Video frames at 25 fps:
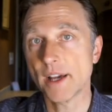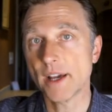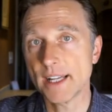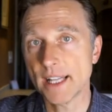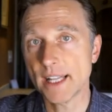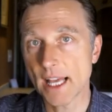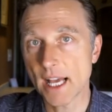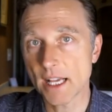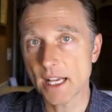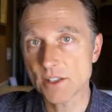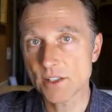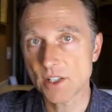
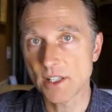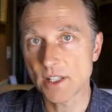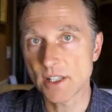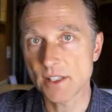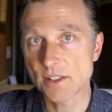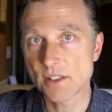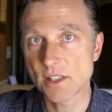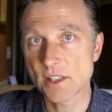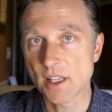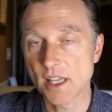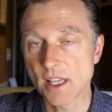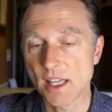
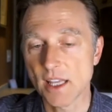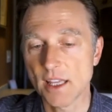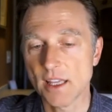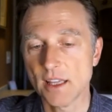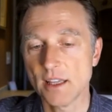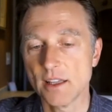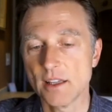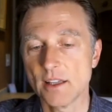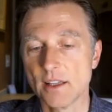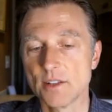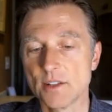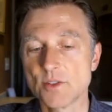antioxidants
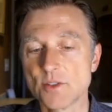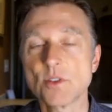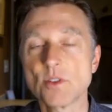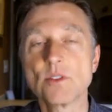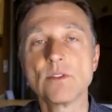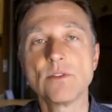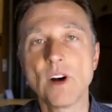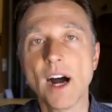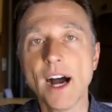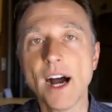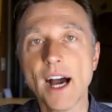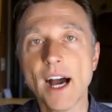
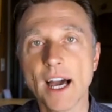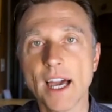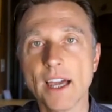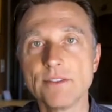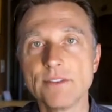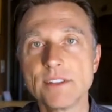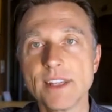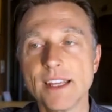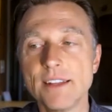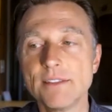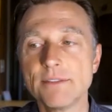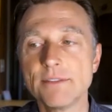
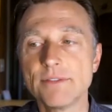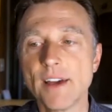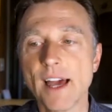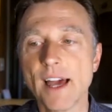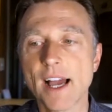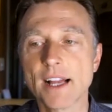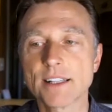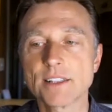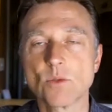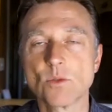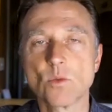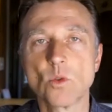survived, in
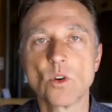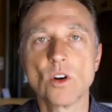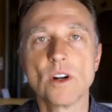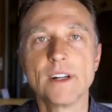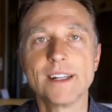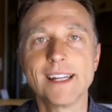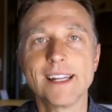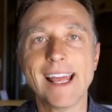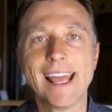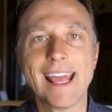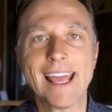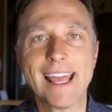fact, were
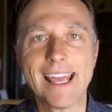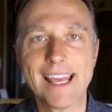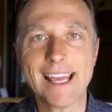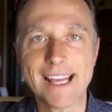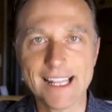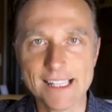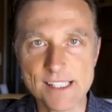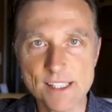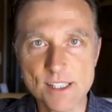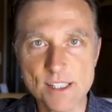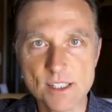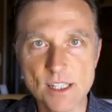
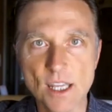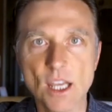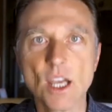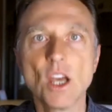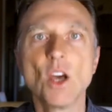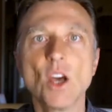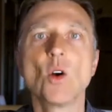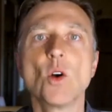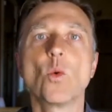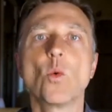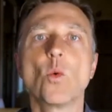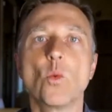enhanced
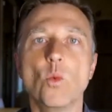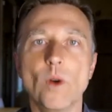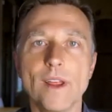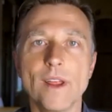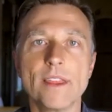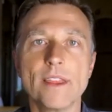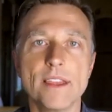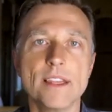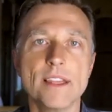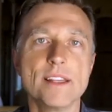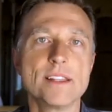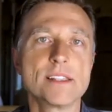
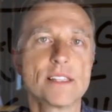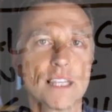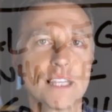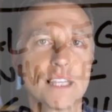with this